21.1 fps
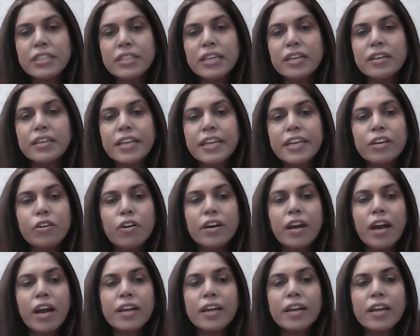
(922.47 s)
learning
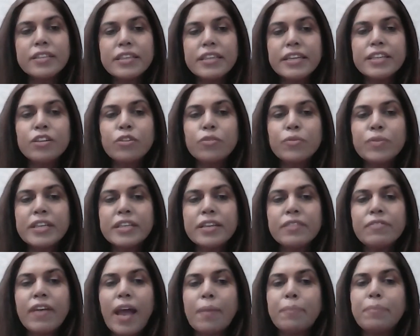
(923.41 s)
or other
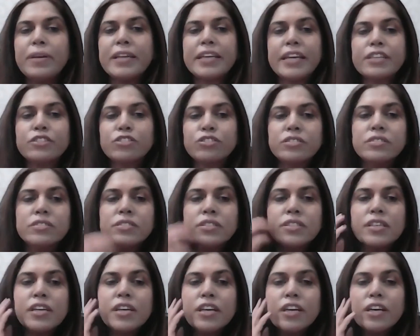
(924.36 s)
innovative applications
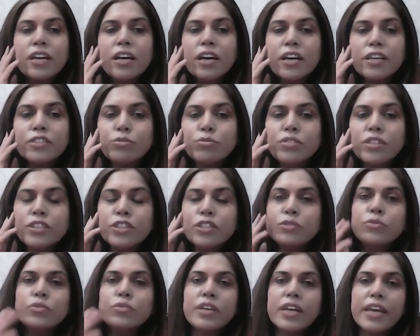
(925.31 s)
to the
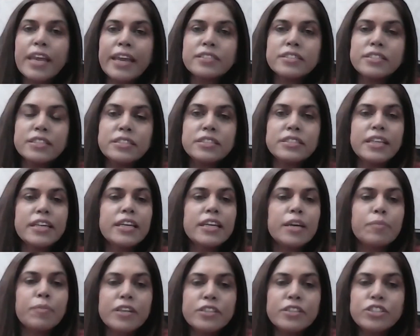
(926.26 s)
new existing
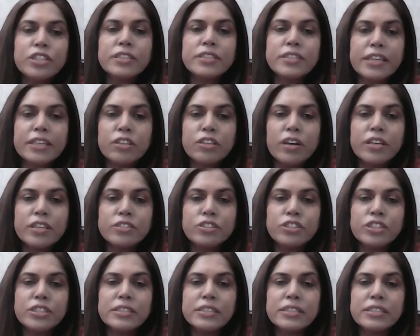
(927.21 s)
emerging
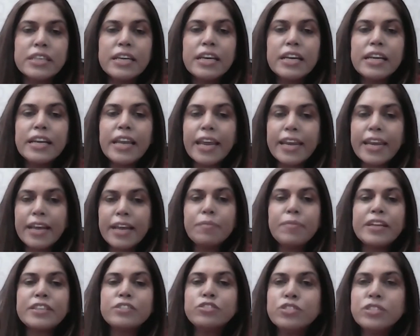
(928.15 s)
technologies. Like I
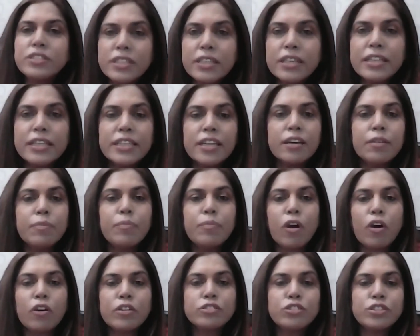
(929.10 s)
mentioned earlier,
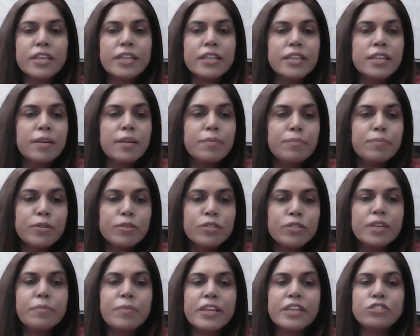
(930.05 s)
blockchain,
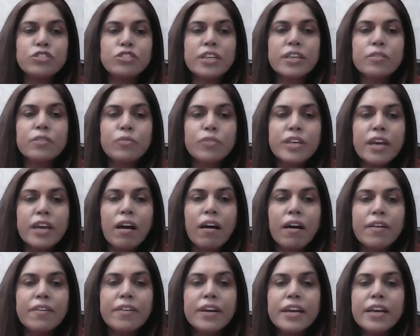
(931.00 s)
computer imaging,
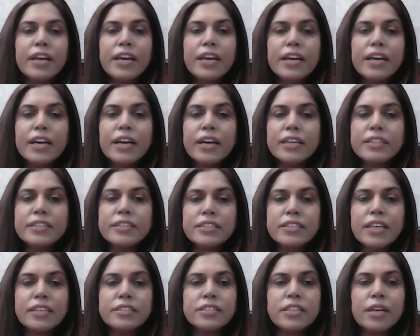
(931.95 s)
VR.
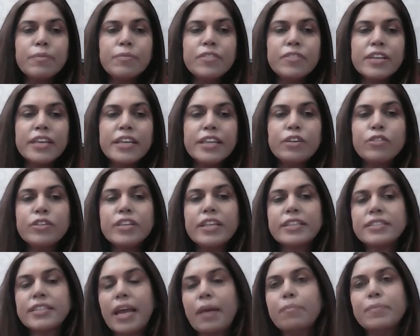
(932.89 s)
These are some really good
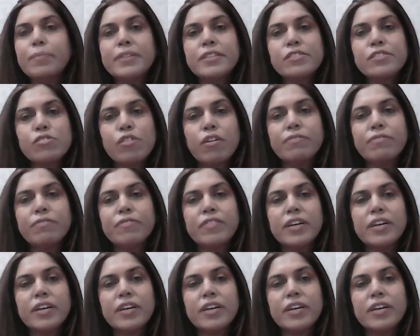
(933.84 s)
examples of